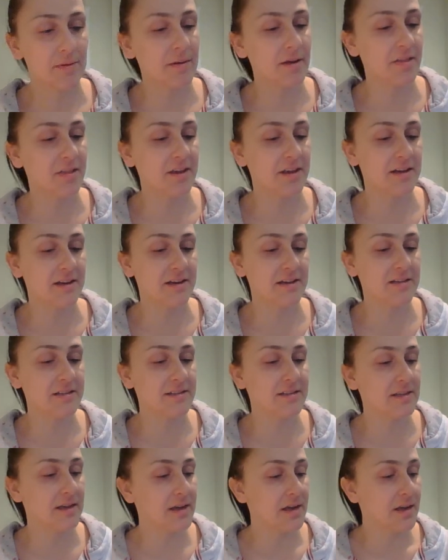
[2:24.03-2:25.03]
think it
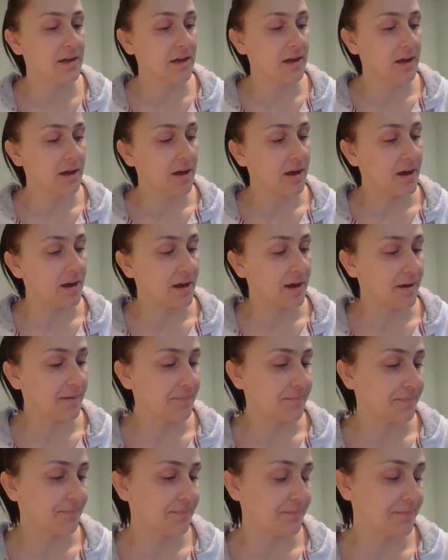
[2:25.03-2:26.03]
is.
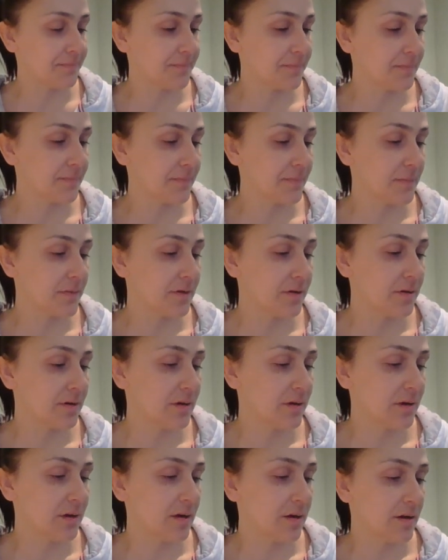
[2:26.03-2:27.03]

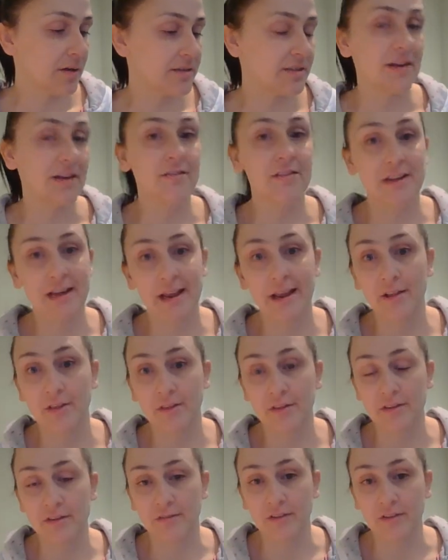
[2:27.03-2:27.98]
7/8